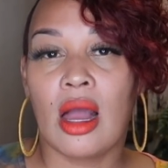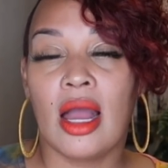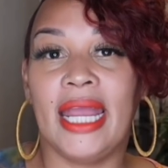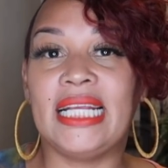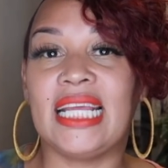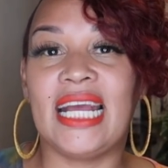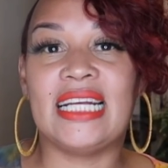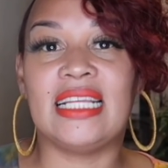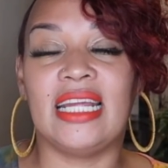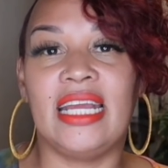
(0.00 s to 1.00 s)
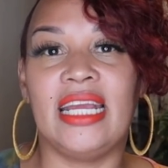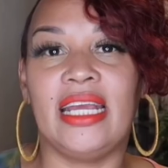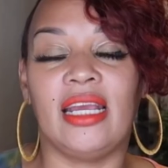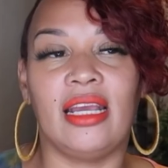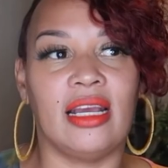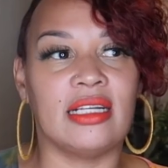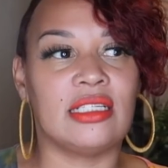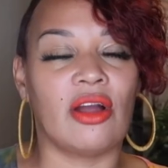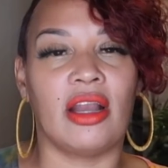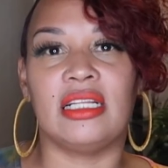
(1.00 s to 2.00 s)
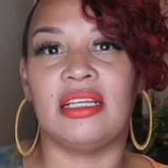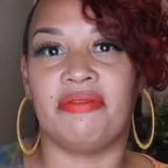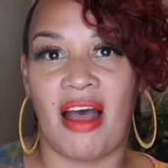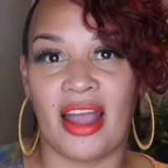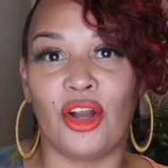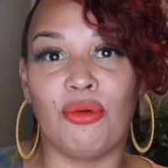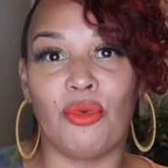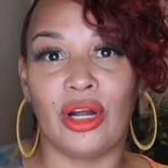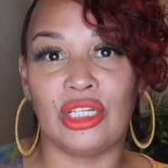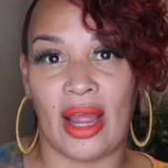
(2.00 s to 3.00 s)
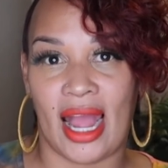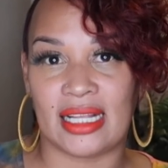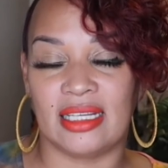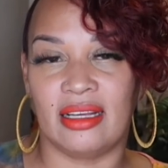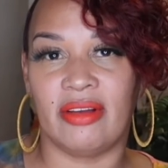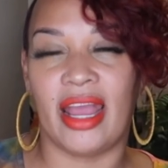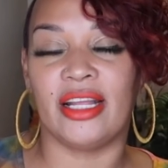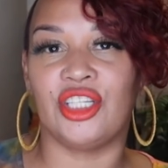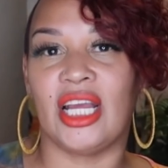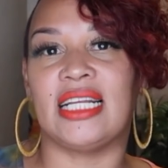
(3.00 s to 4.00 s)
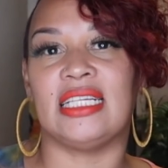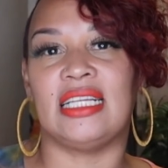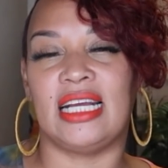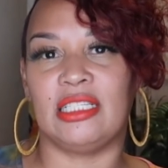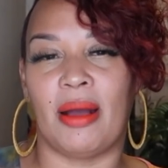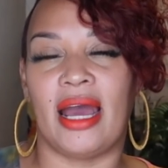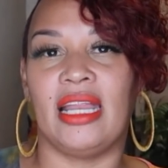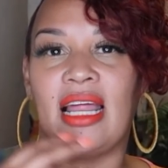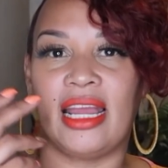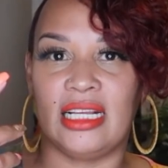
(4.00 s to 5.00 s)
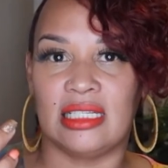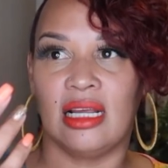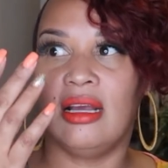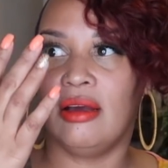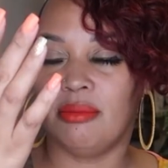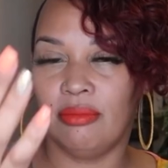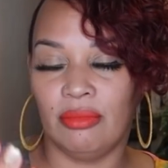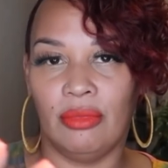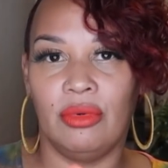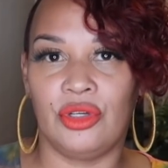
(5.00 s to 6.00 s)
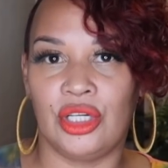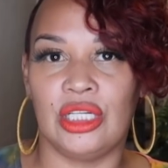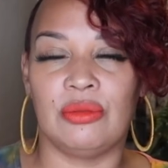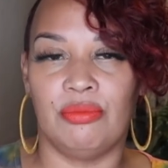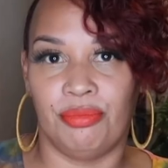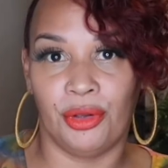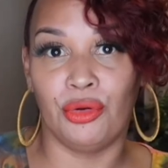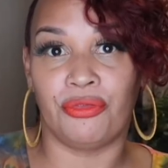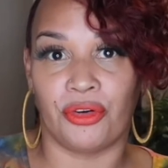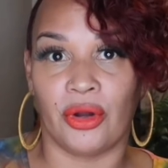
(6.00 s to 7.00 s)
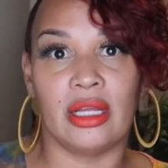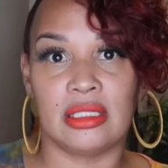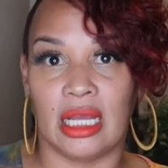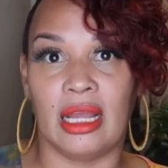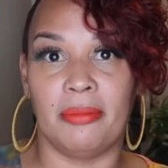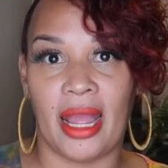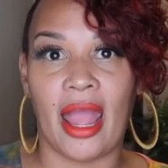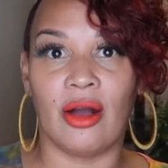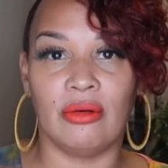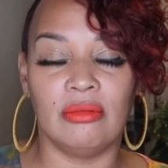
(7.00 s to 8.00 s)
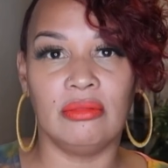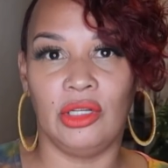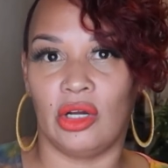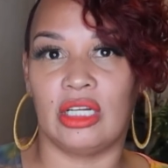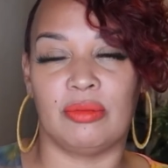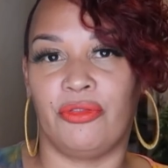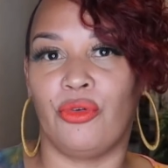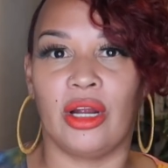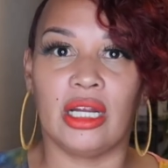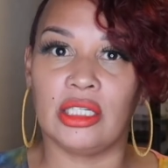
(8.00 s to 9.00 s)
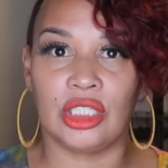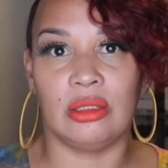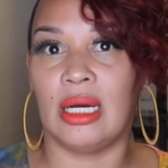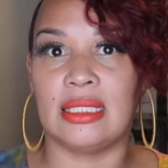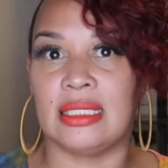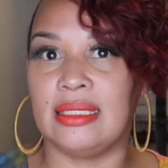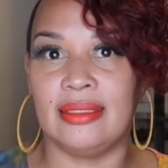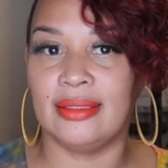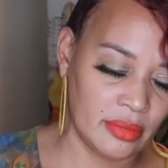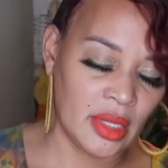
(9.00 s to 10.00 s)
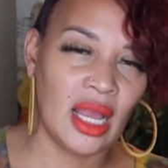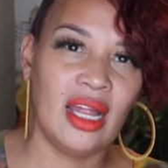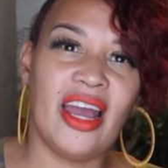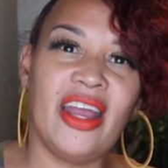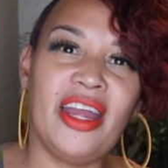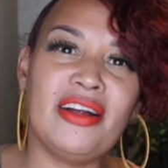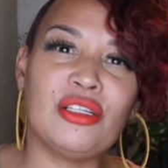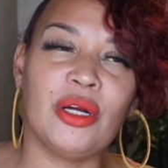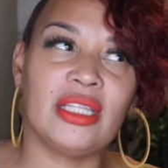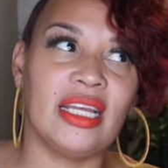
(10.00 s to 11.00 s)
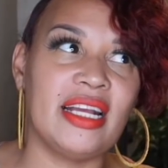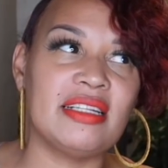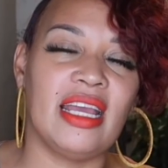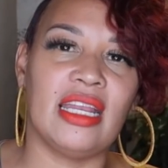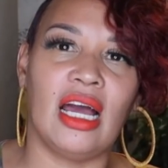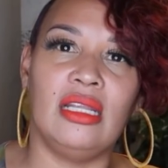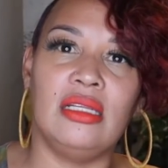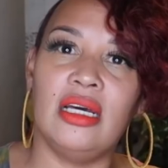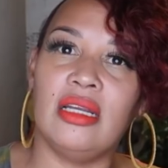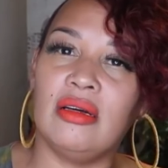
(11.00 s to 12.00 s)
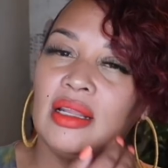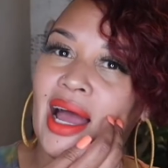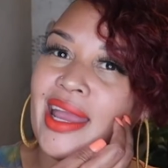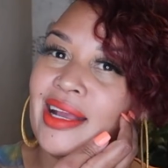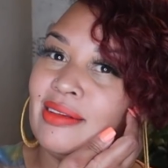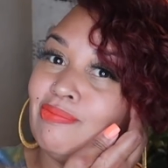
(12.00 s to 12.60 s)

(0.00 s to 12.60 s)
he says that he is starting to find her more attractive and she has a nice body. Like, she's beautiful to him now, you know, because before she wasn't. Now here's where things get a little like,